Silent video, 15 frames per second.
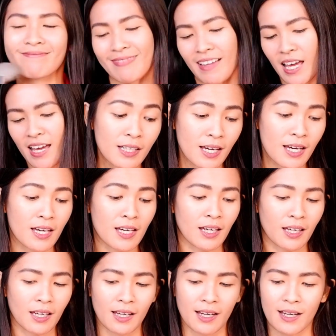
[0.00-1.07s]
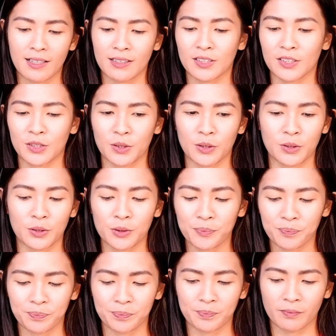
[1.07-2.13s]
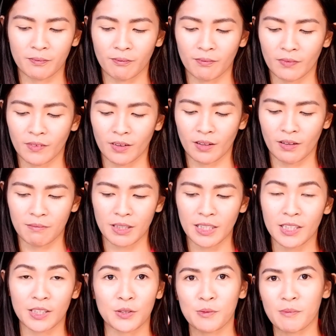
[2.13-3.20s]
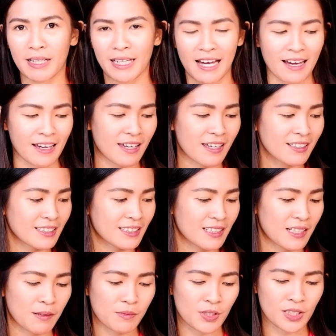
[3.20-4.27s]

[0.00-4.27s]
Okay. So I'm gonna do my eyes.